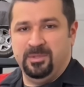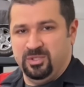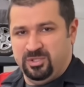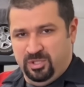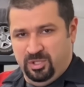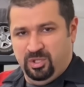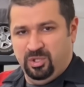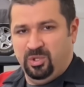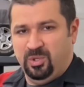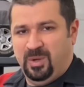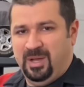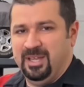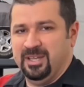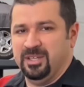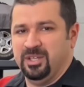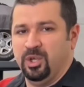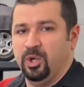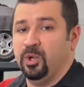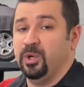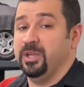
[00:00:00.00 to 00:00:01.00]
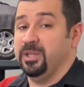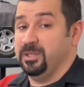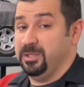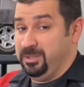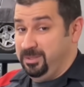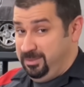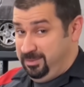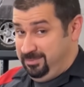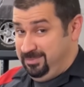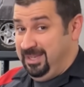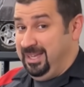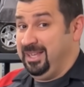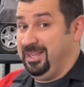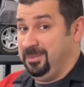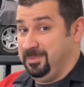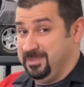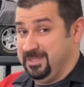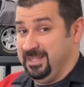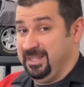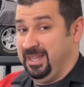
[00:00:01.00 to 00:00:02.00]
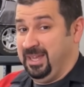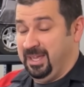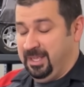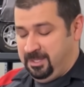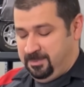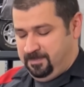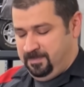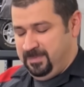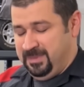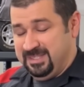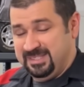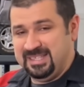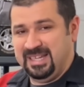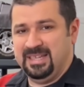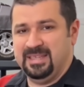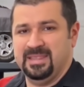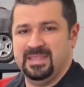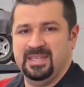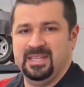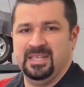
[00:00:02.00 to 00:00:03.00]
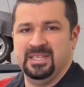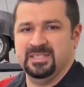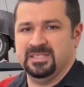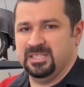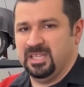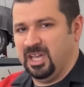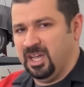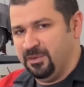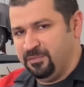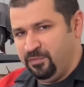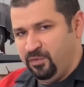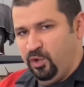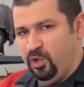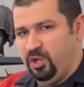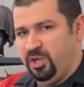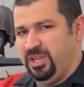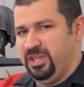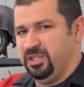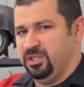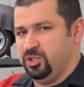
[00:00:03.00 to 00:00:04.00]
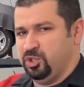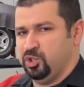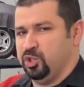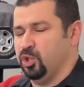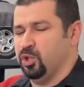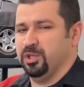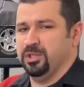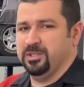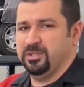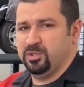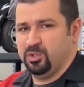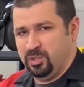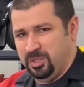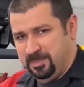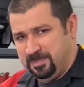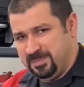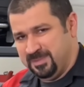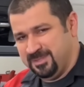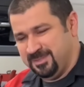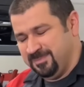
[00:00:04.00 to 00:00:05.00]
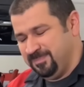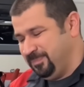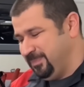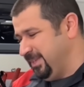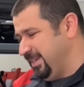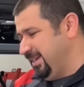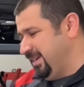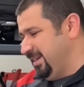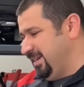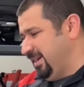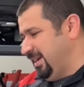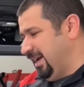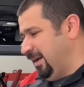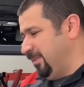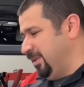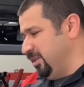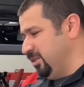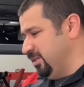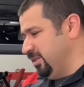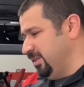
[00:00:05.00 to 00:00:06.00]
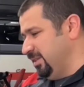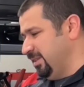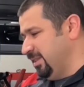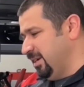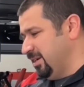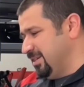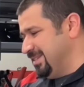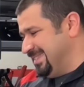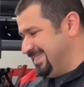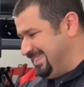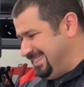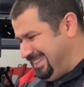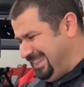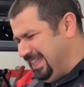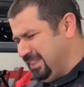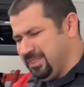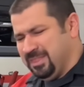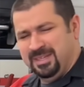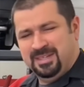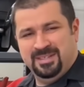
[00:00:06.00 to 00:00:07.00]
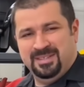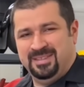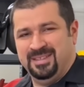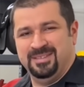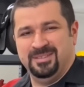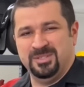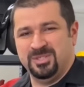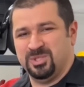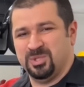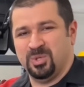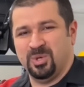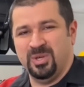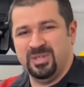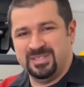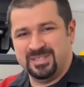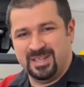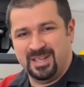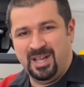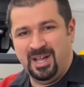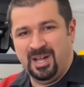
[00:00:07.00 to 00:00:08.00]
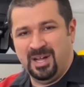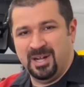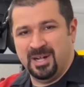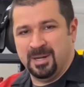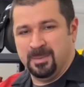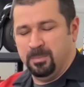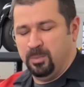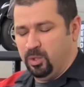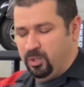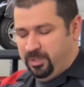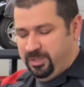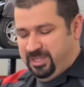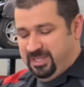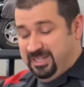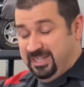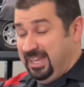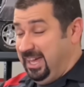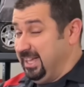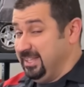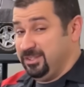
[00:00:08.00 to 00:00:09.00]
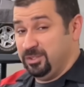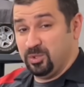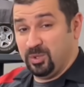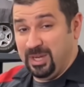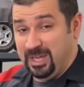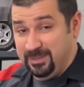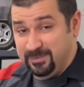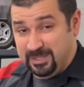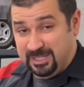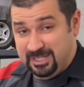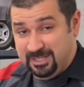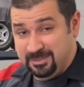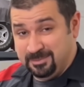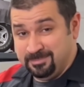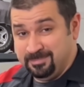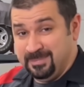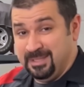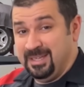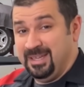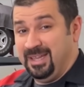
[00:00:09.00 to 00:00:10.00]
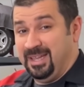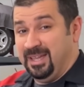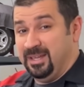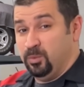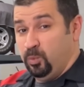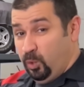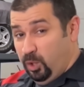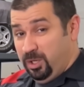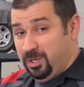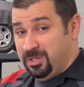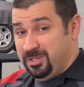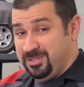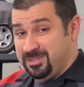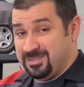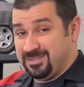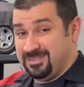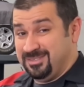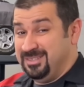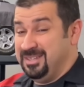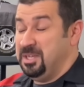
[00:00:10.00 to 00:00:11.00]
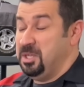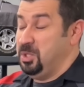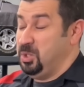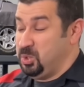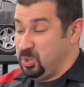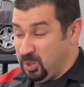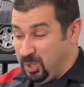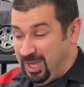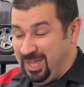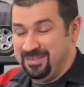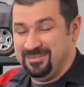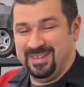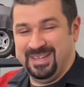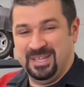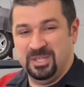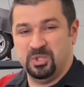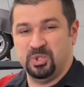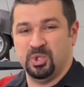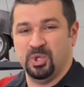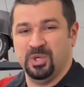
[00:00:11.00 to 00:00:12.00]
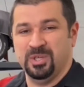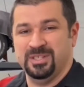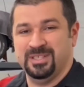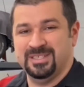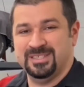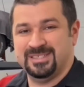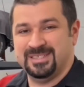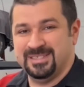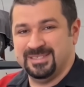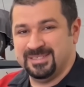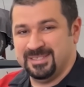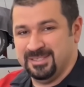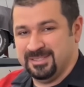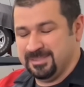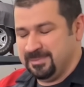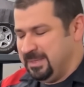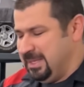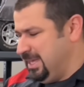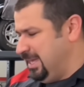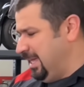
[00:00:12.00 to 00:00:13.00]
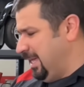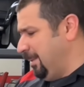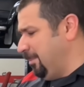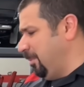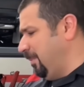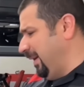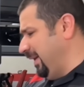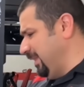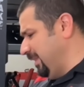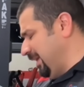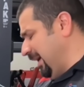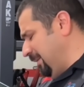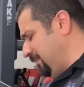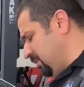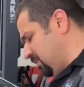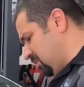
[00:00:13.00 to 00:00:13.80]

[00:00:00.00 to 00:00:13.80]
using good quality oil helps a lot. The second thing is avoid short trips. I mean, there is nothing that destroys a car more than not driving it, and worse, driving at short distances. I mean, by the time you